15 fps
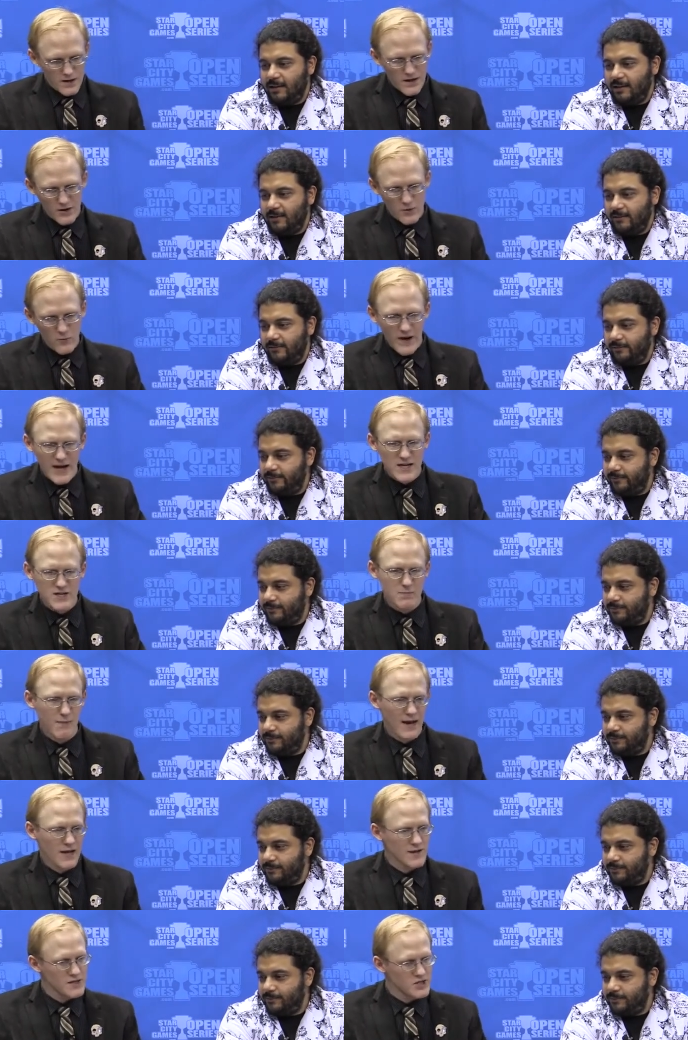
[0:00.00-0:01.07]
Speaker 1: Now your red is
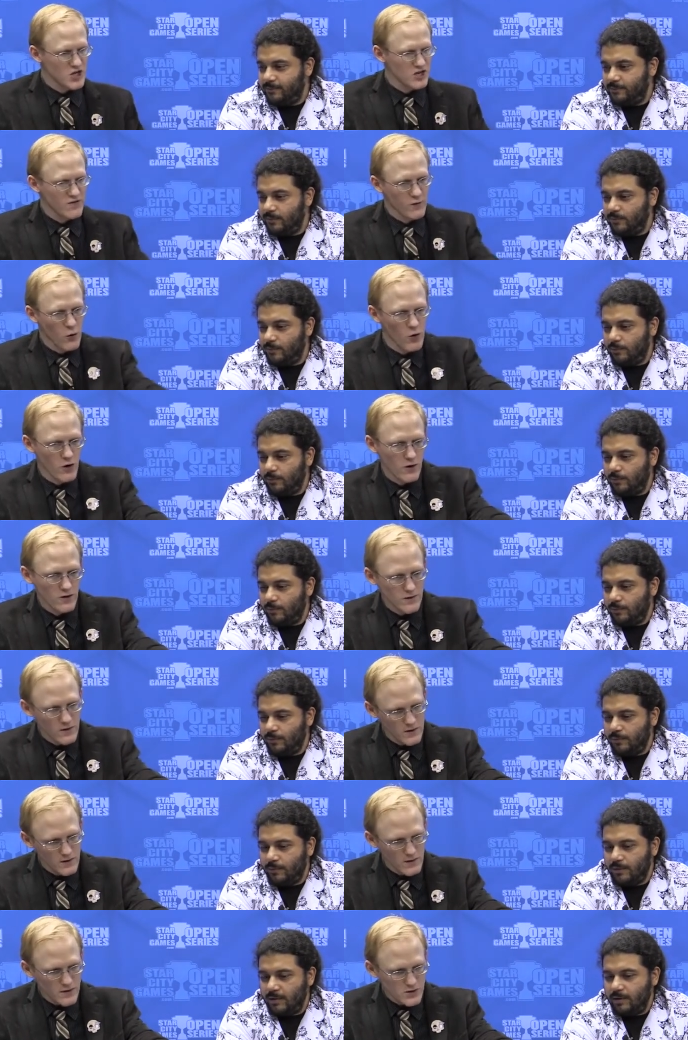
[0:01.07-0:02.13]
mainly just for
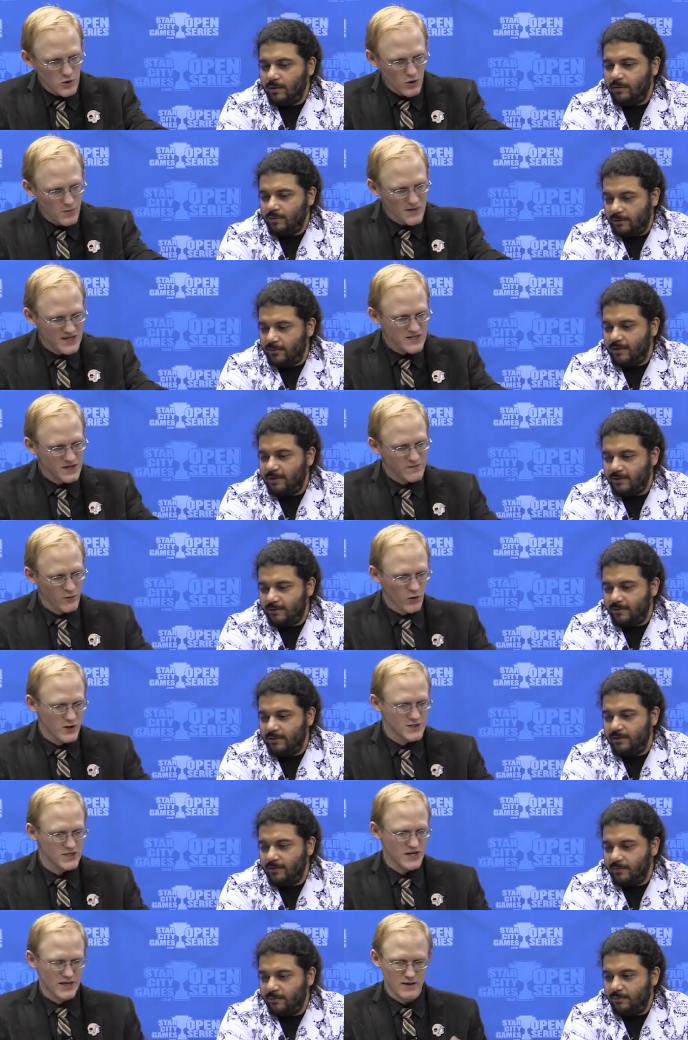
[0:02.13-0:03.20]
Tormenting
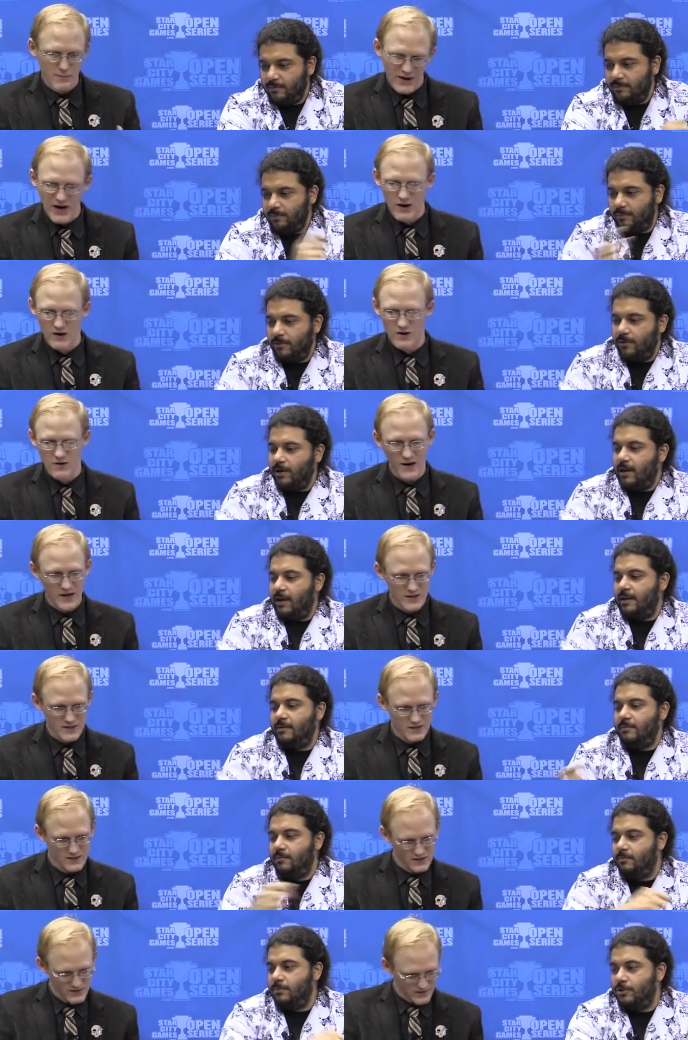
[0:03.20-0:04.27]
Voice and the bear, correct?
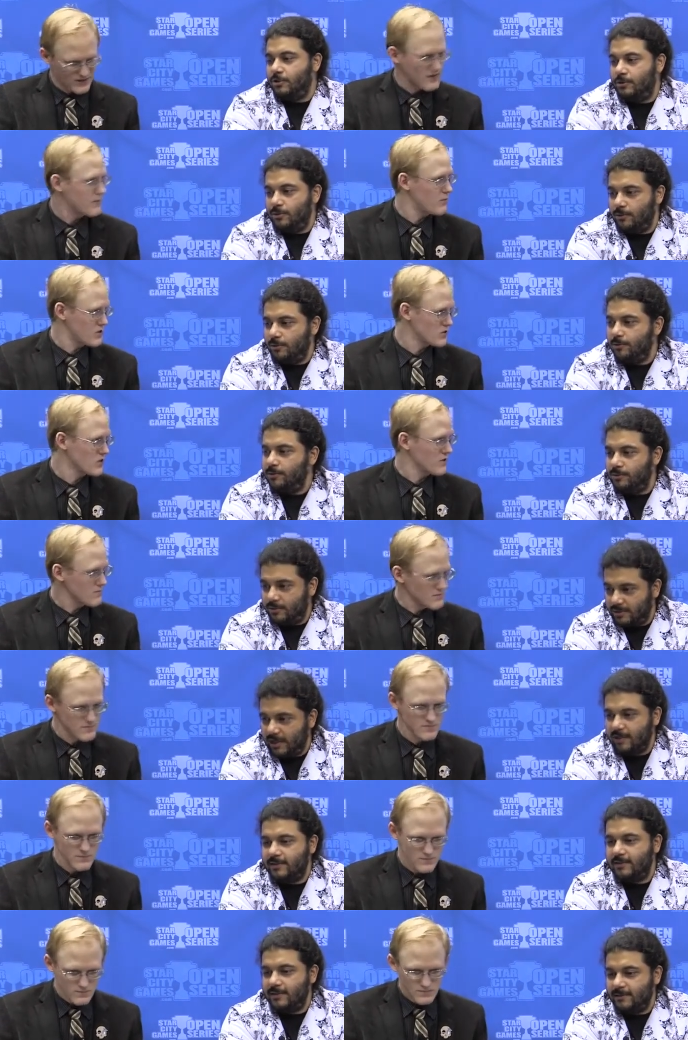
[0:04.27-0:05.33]
And Butcher. And Butcher?
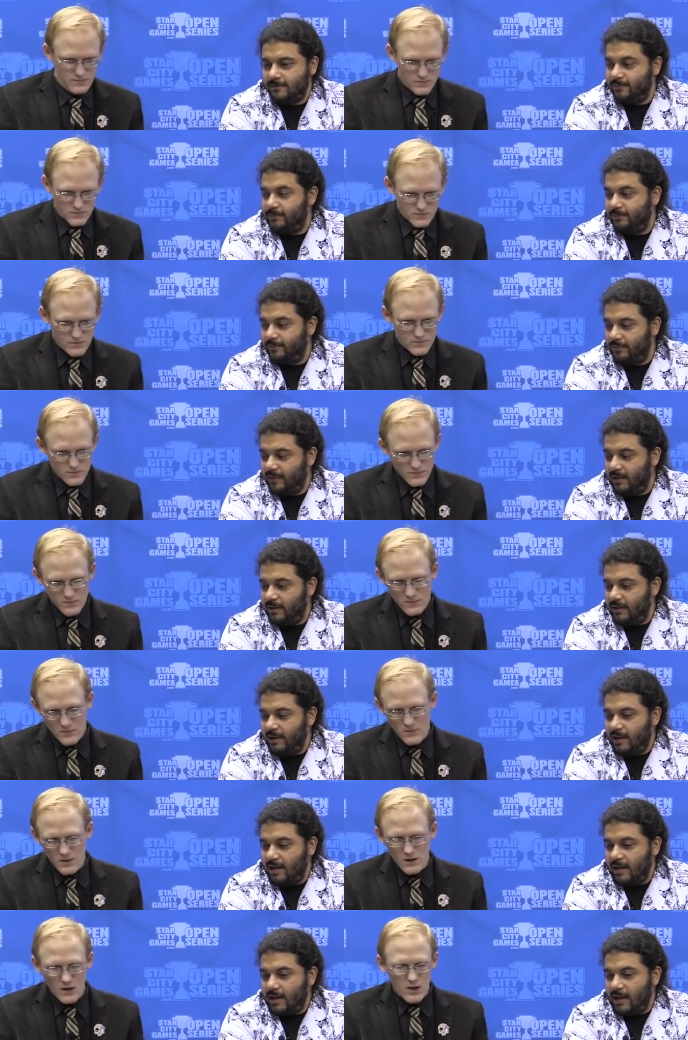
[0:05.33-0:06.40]
Yes.
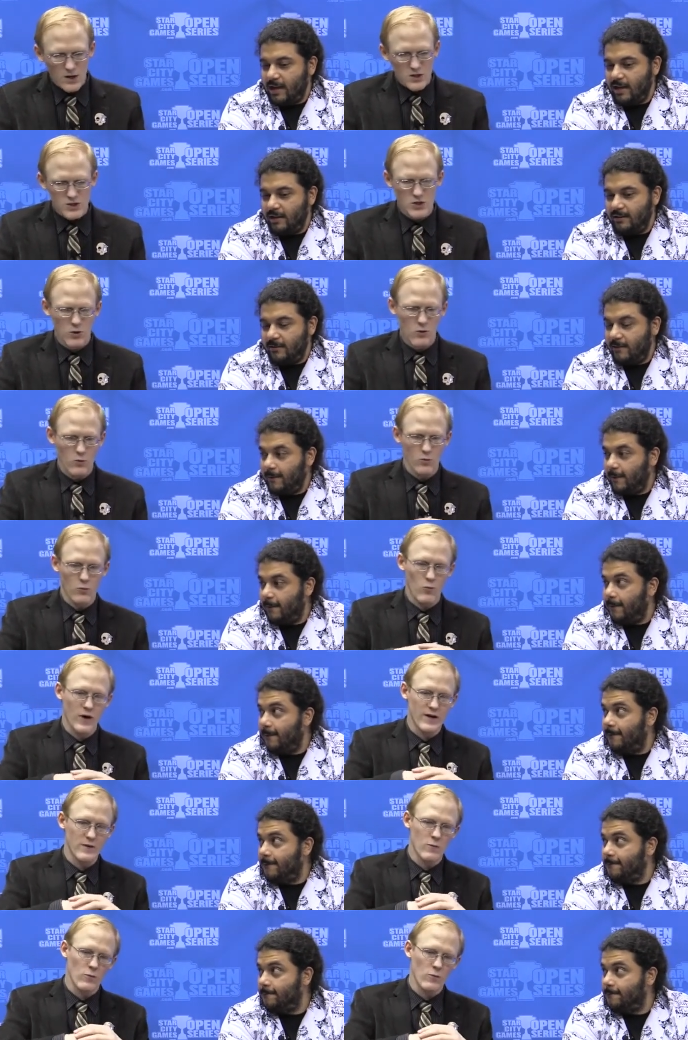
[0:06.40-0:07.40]
So what